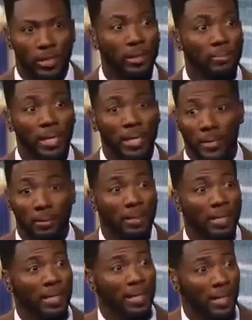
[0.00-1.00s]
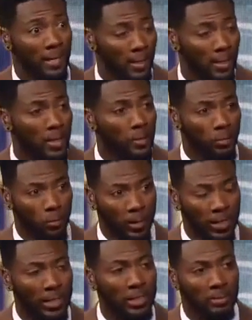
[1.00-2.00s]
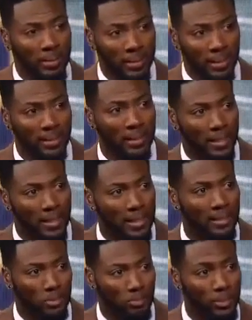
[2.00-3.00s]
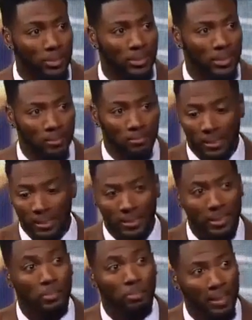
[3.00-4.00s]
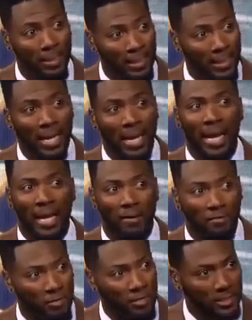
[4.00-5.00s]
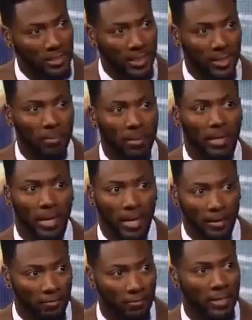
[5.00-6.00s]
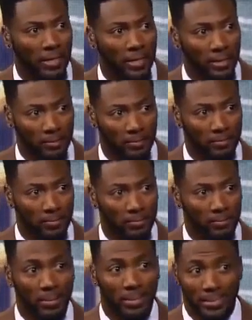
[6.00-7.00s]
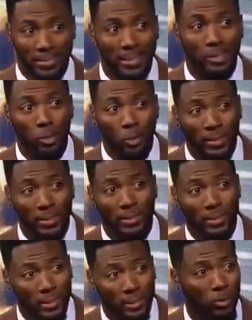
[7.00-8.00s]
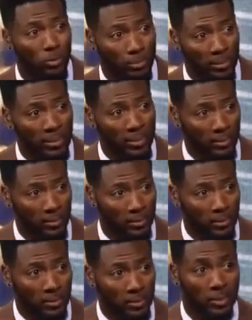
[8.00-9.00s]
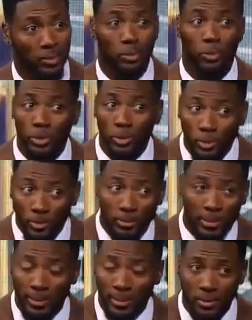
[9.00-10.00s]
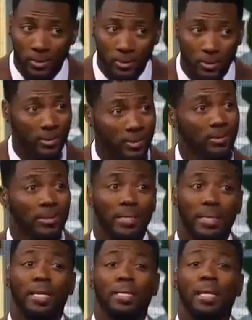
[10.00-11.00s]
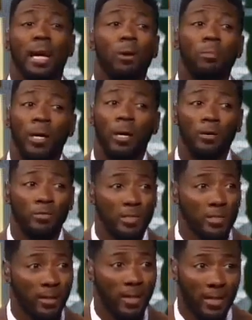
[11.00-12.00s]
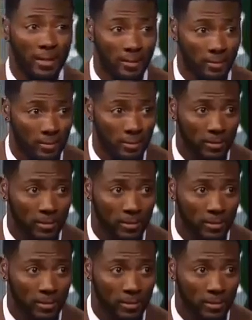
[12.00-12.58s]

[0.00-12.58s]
when you keep letting him get hit the way he's been getting hit in this preseason because he's playing every snap, every game, is he going to still be there? You know what's going to be there, though? That Dallas Cowboy offensive line.